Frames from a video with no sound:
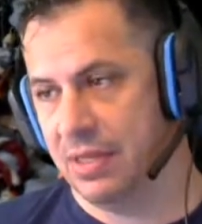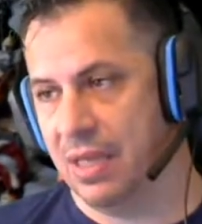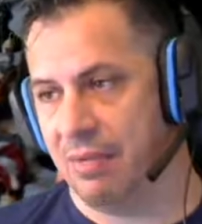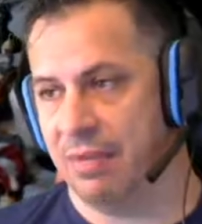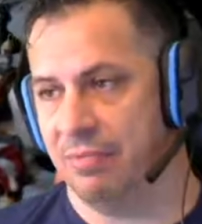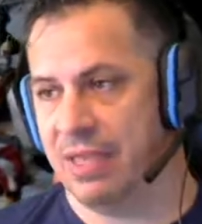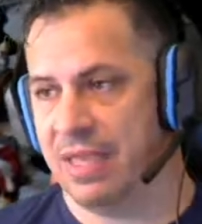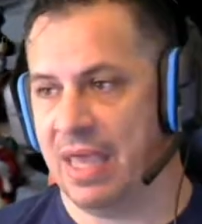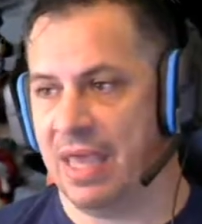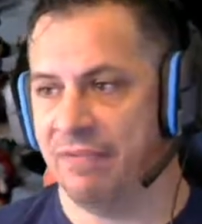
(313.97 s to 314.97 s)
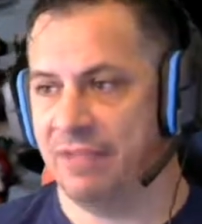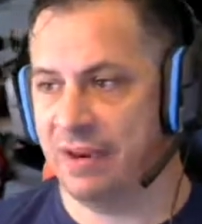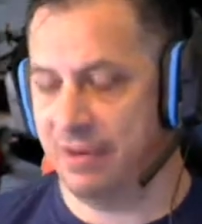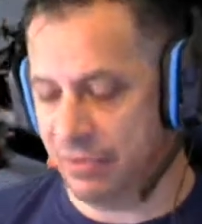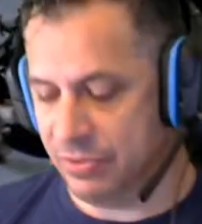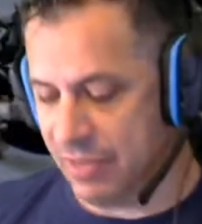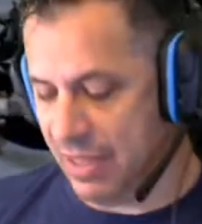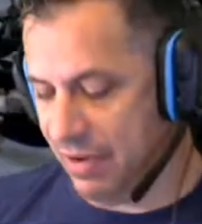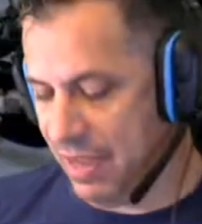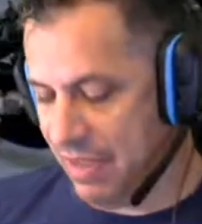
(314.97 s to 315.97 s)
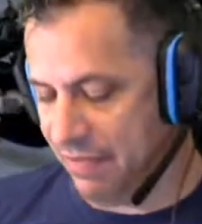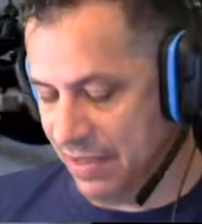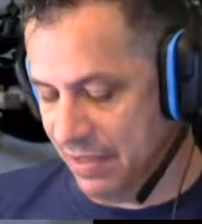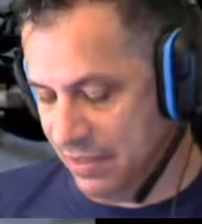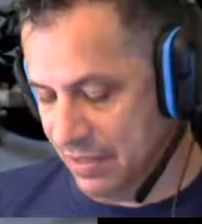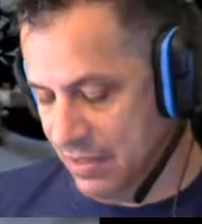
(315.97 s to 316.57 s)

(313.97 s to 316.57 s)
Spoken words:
I mean, we can't have Theros without having,